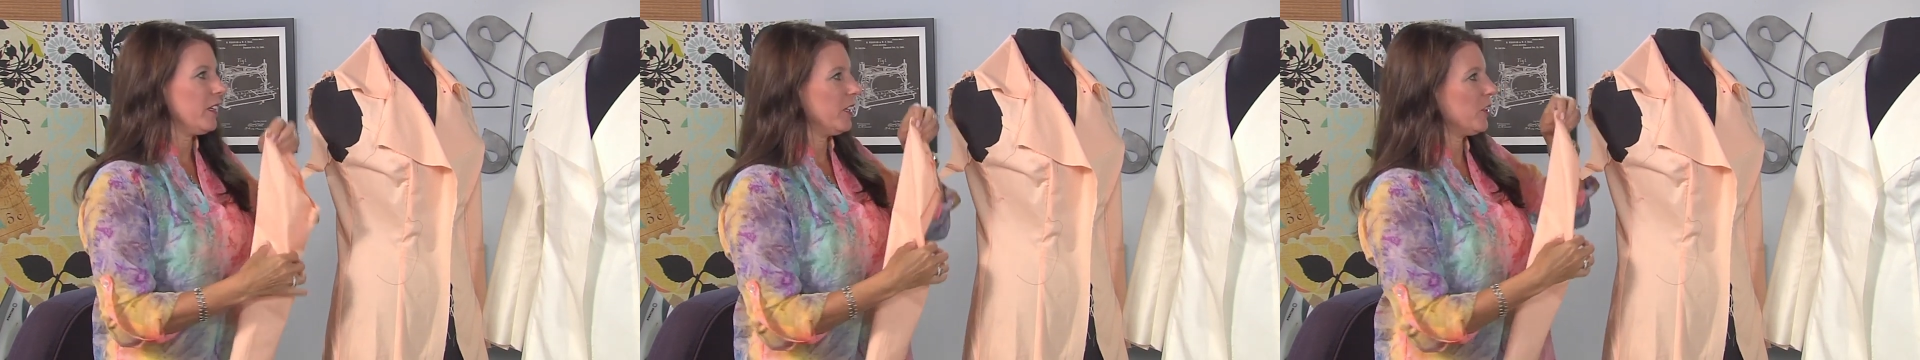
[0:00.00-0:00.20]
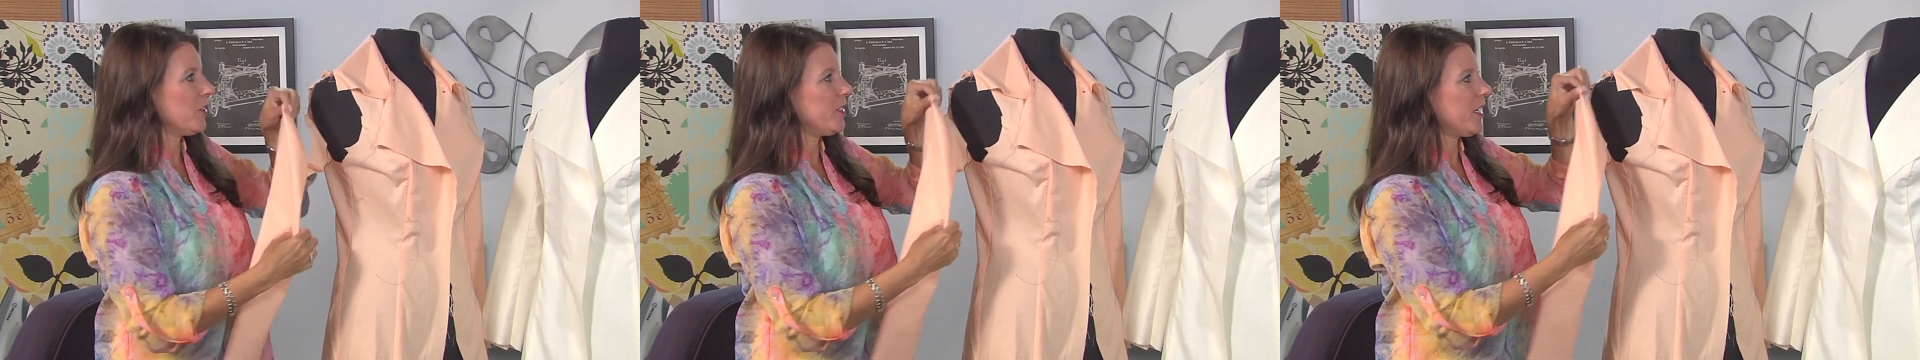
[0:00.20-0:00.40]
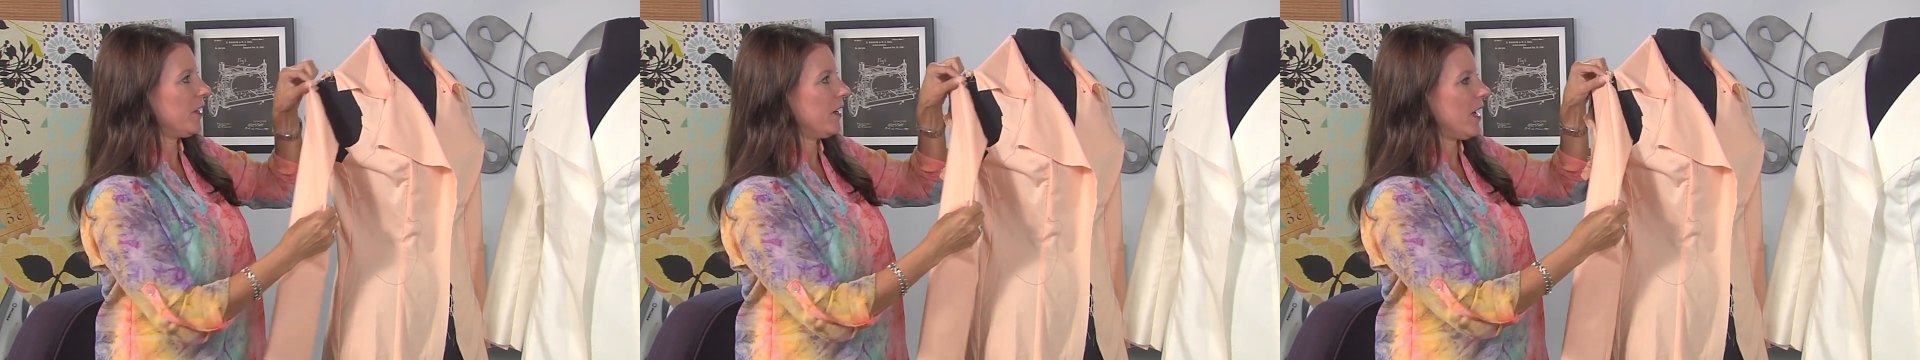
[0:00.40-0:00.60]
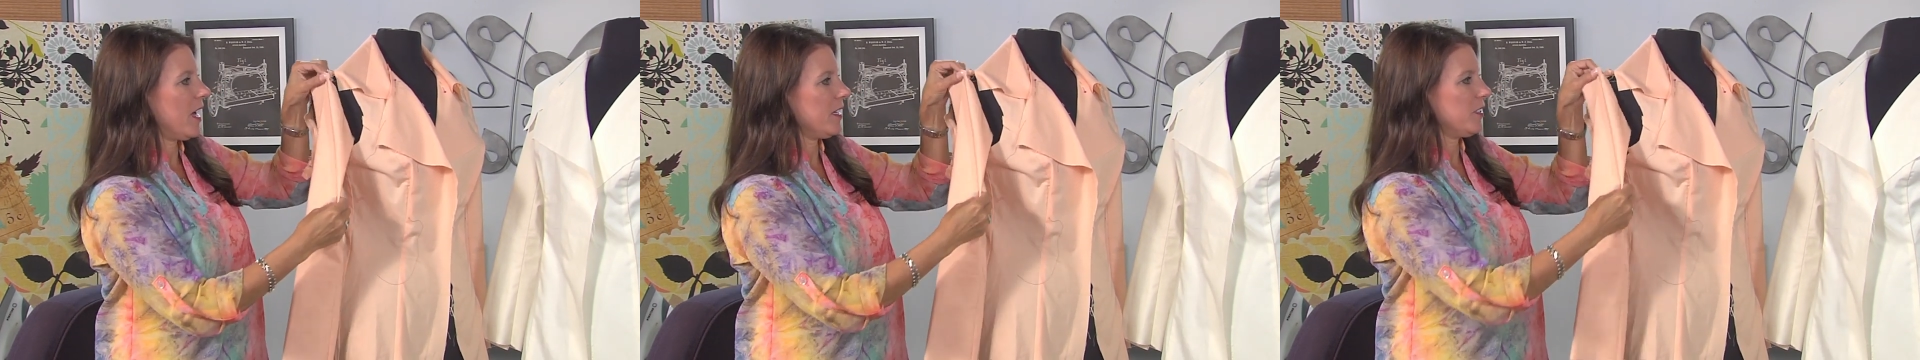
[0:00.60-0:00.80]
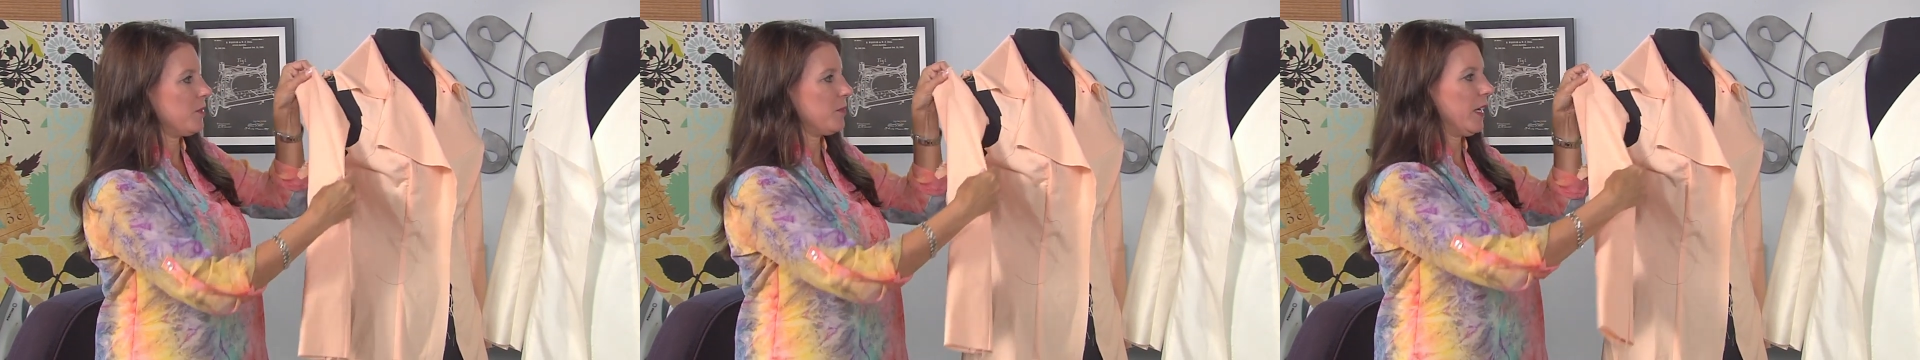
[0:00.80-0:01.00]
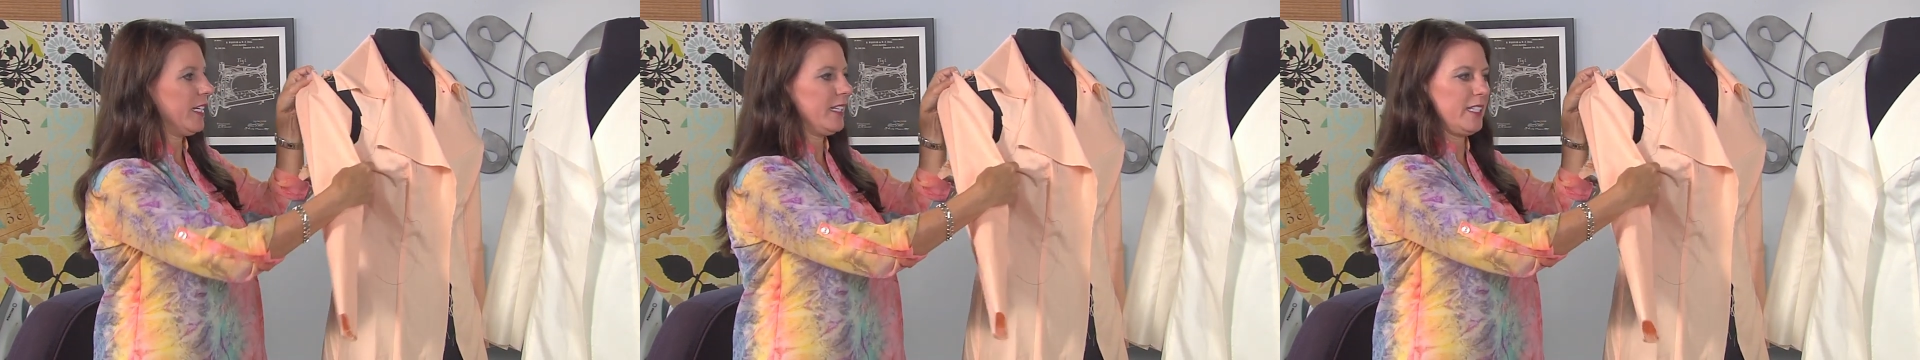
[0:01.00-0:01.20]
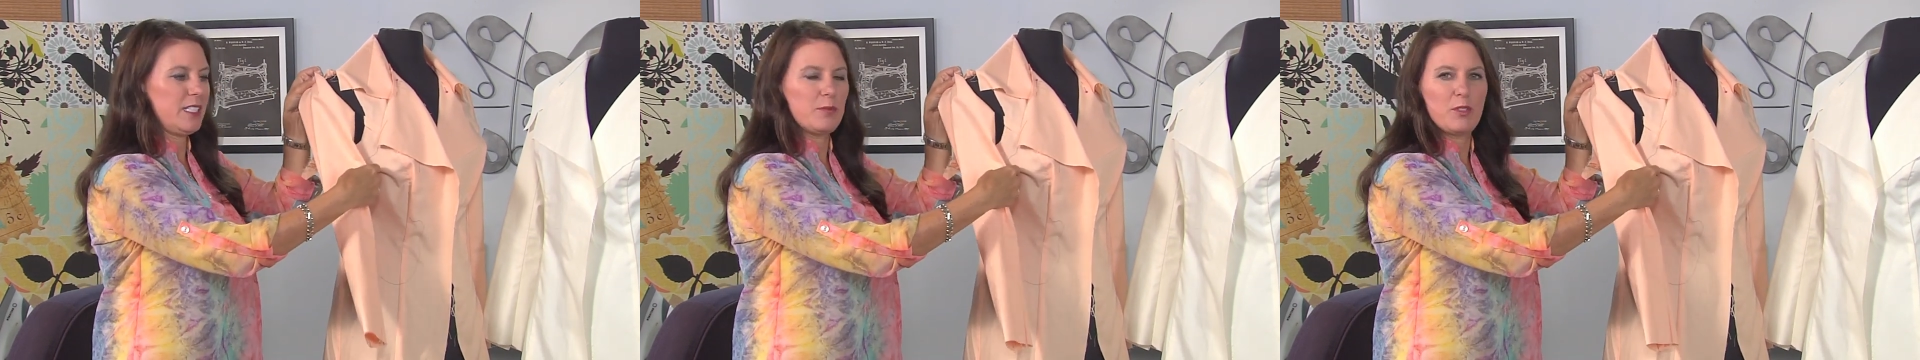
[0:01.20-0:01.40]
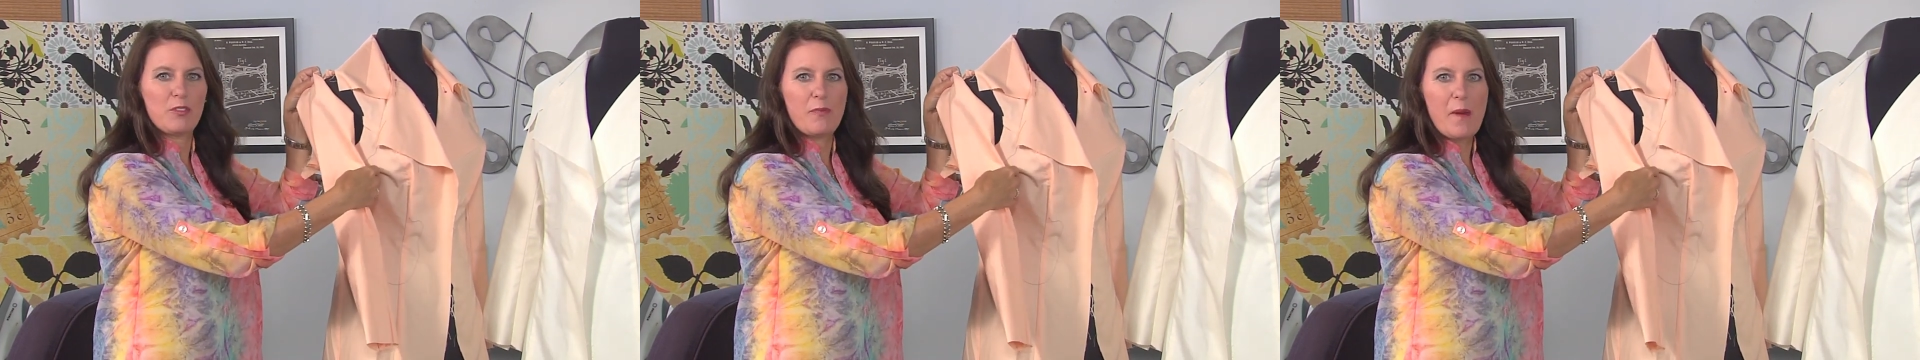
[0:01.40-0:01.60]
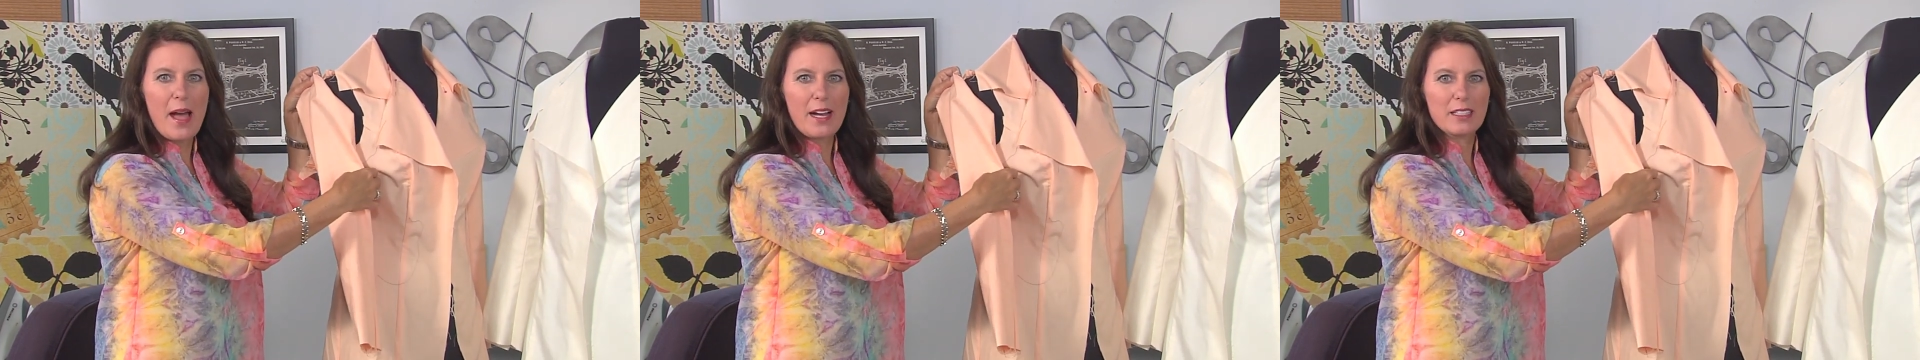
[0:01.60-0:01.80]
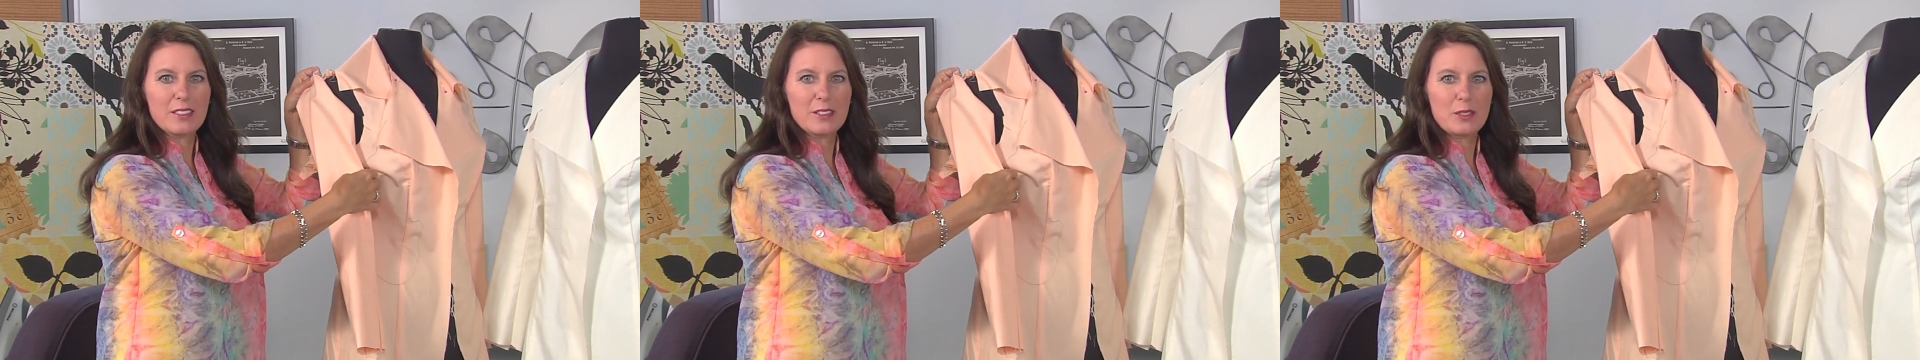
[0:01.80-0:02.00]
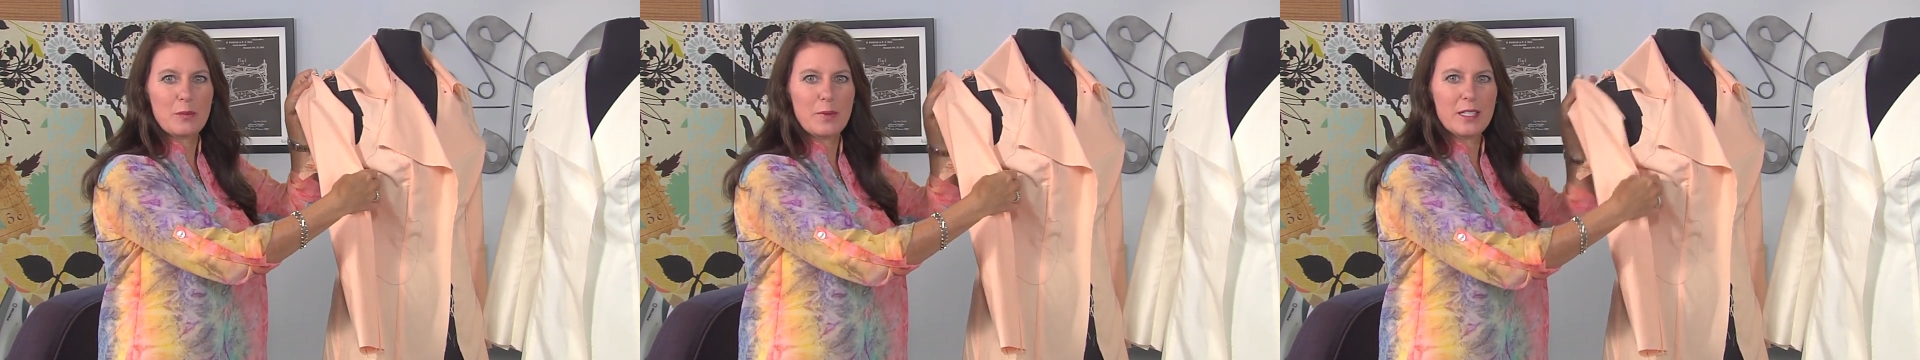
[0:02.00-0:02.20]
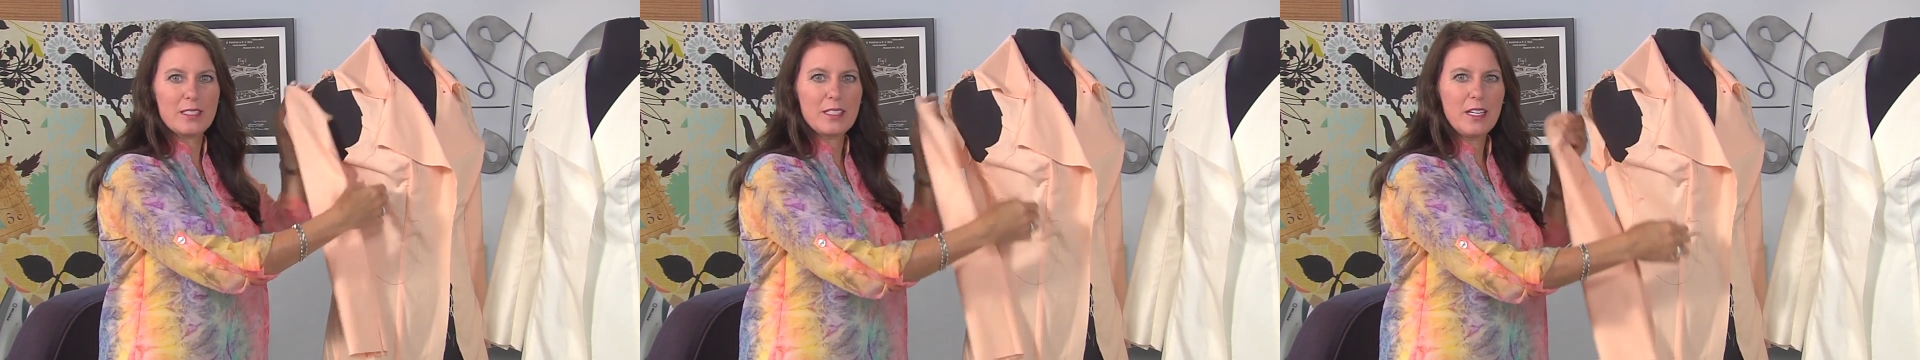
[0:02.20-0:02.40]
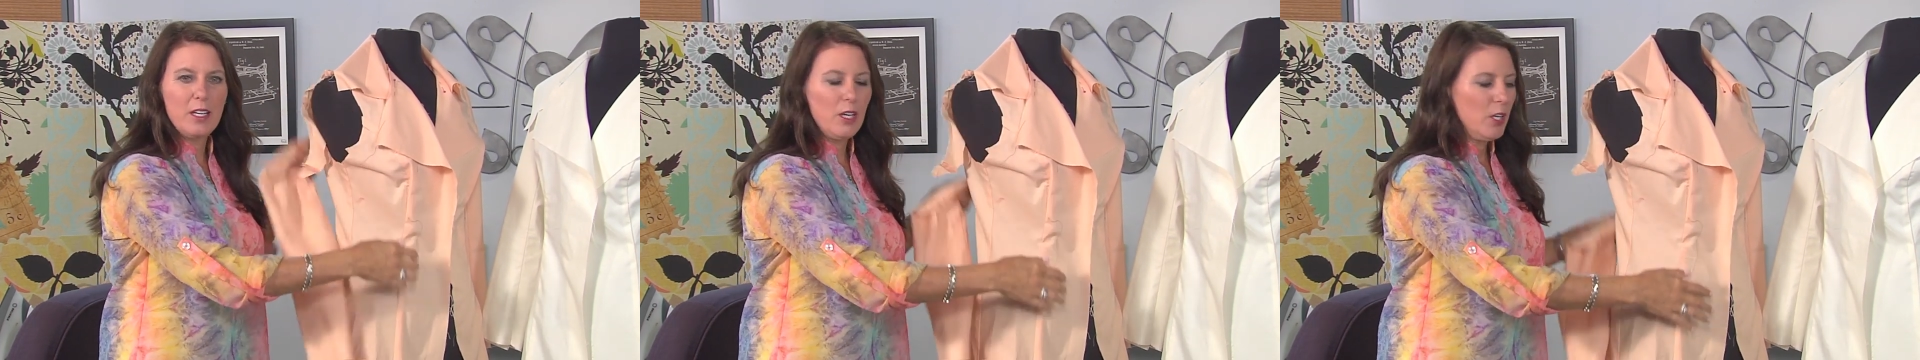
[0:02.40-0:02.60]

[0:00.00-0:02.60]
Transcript: Your center notch might need to move back a little bit.